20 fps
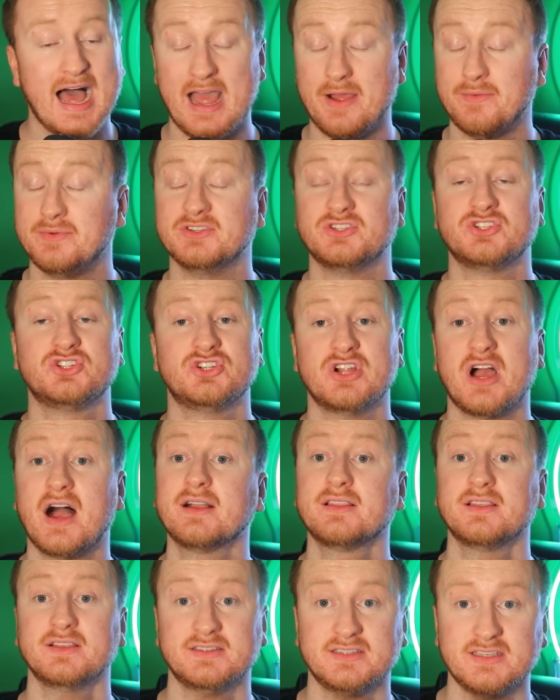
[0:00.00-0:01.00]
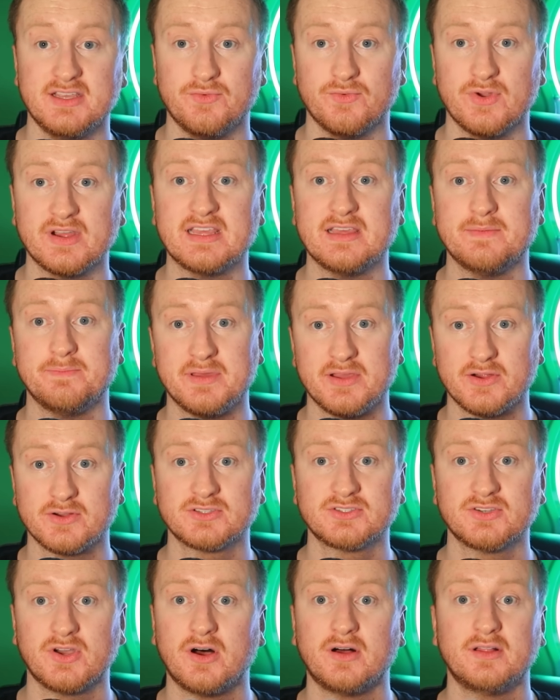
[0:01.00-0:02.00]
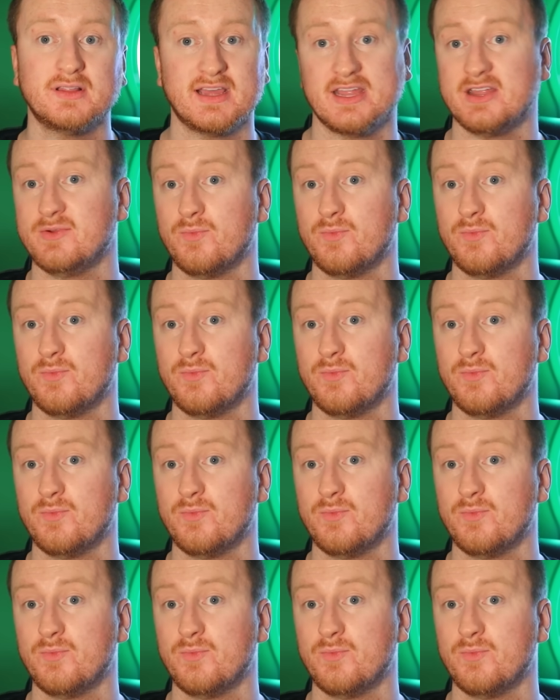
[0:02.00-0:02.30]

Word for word: I was shocked to see Ricky Pearsall,